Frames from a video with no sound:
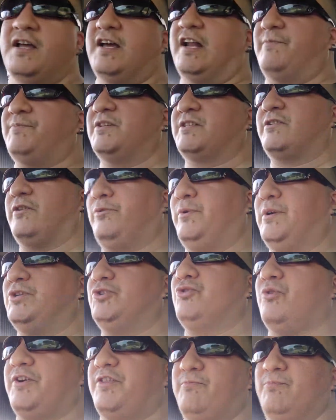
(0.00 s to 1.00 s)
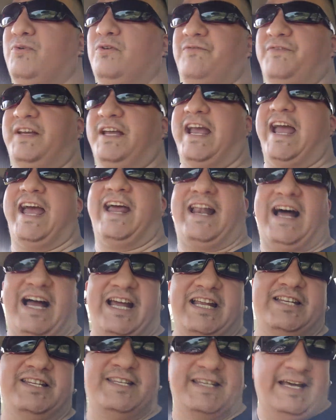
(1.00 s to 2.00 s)
I'm just gonna enjoy the movie, and
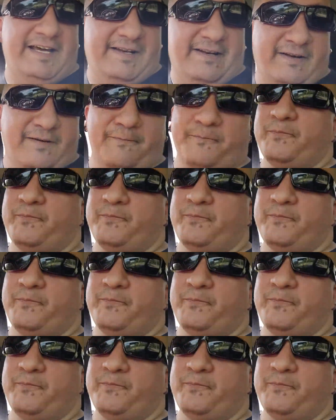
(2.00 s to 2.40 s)
I did.